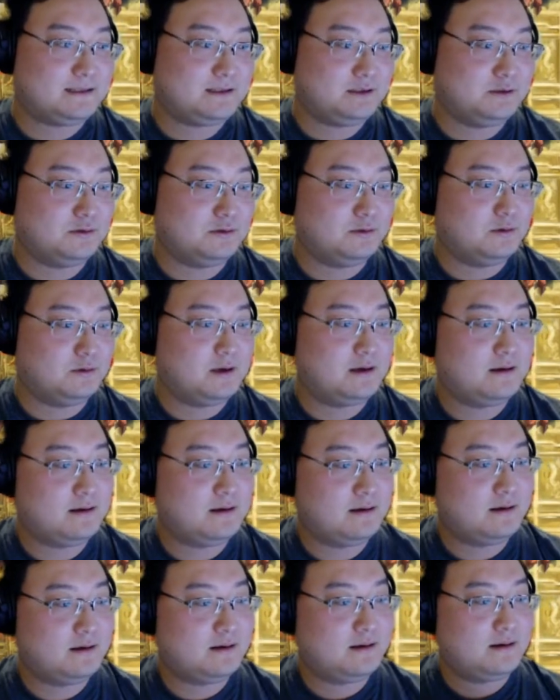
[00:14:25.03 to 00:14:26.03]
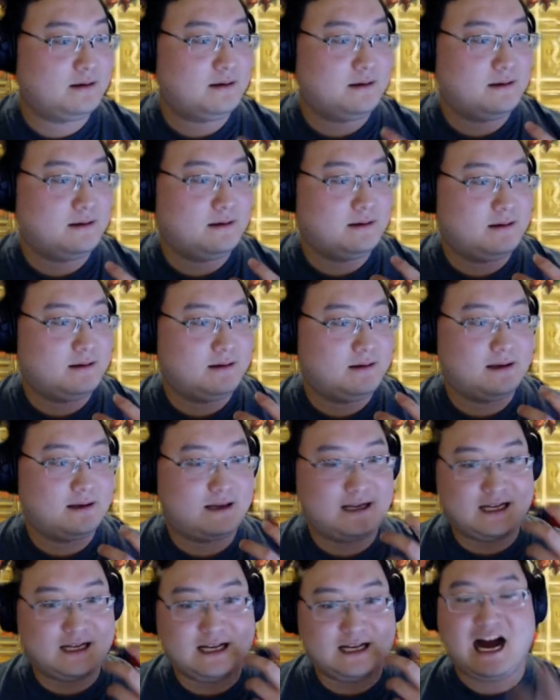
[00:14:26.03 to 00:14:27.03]
to
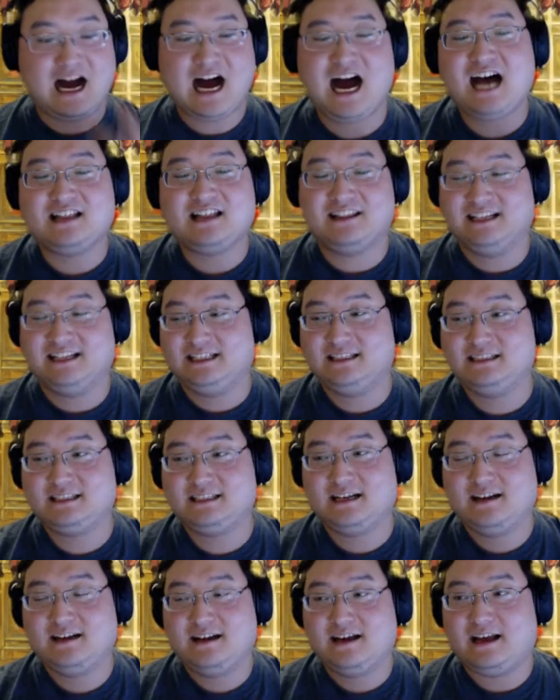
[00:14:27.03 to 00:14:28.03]
college.